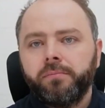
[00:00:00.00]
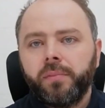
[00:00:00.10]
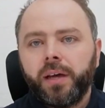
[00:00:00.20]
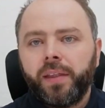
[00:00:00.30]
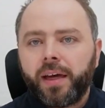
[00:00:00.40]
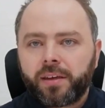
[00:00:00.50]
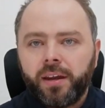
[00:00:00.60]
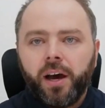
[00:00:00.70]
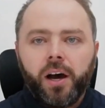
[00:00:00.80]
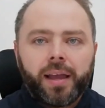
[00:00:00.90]
And that's going to
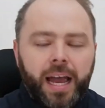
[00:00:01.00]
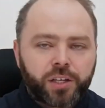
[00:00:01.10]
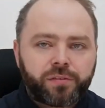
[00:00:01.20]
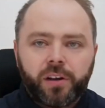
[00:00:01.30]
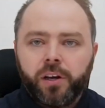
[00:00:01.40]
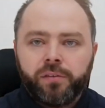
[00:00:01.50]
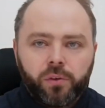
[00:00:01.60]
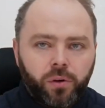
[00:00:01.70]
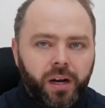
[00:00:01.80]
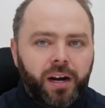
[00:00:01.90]
hurt cash flow,
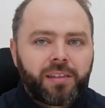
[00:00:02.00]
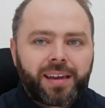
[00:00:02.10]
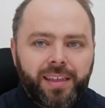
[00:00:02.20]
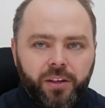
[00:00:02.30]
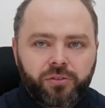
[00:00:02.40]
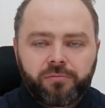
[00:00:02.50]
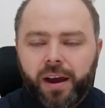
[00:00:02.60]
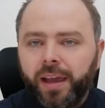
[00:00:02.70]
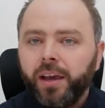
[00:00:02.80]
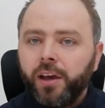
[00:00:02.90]
forecast, etc.
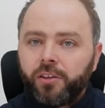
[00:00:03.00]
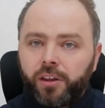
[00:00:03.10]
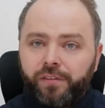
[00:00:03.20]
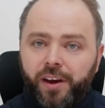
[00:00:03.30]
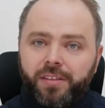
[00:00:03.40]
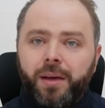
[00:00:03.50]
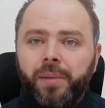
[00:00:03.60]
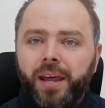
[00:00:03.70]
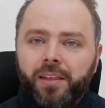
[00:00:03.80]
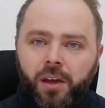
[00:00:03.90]
Right? So the first 10
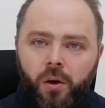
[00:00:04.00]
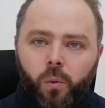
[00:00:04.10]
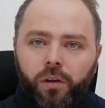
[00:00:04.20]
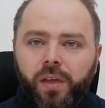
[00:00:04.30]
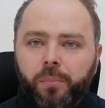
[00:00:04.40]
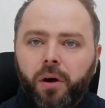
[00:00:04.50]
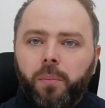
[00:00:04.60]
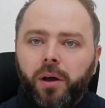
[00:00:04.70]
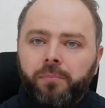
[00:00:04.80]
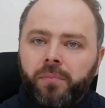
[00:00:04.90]
minutes, what's their
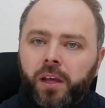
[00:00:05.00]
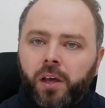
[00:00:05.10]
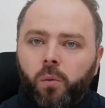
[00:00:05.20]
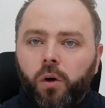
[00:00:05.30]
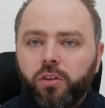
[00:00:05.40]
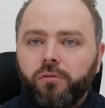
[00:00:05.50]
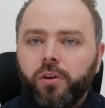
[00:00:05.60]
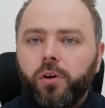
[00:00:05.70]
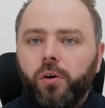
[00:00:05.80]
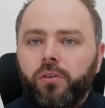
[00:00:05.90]
problem? What's the
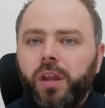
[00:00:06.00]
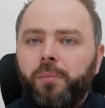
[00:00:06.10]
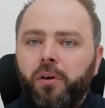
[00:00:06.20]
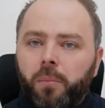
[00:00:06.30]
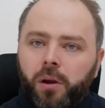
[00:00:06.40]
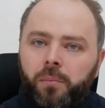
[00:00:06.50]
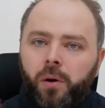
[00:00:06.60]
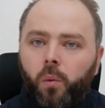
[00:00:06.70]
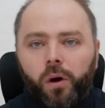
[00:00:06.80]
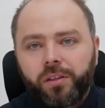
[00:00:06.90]
root cause of their problem?
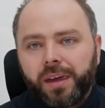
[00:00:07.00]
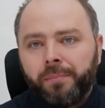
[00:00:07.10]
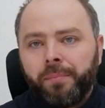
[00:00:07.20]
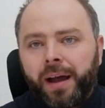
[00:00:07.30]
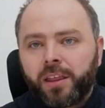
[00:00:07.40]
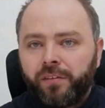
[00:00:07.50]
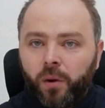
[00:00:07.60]
What's the impact of it?